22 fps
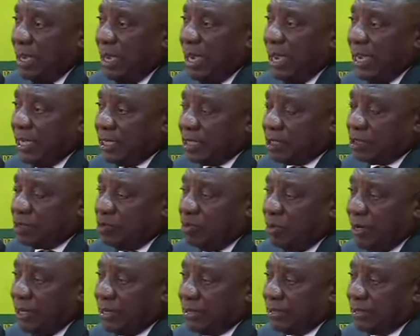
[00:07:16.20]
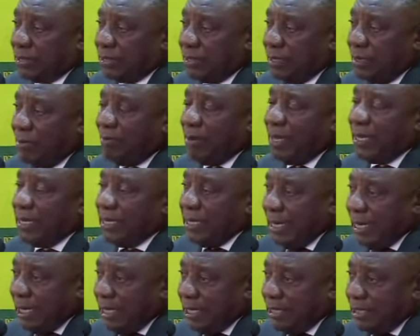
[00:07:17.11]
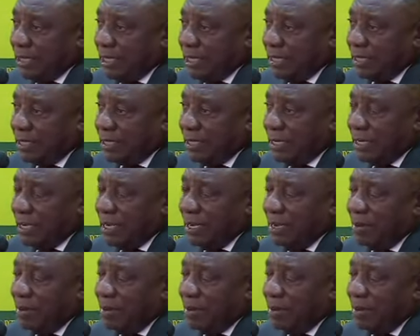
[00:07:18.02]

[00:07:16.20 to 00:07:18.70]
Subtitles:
as was mandated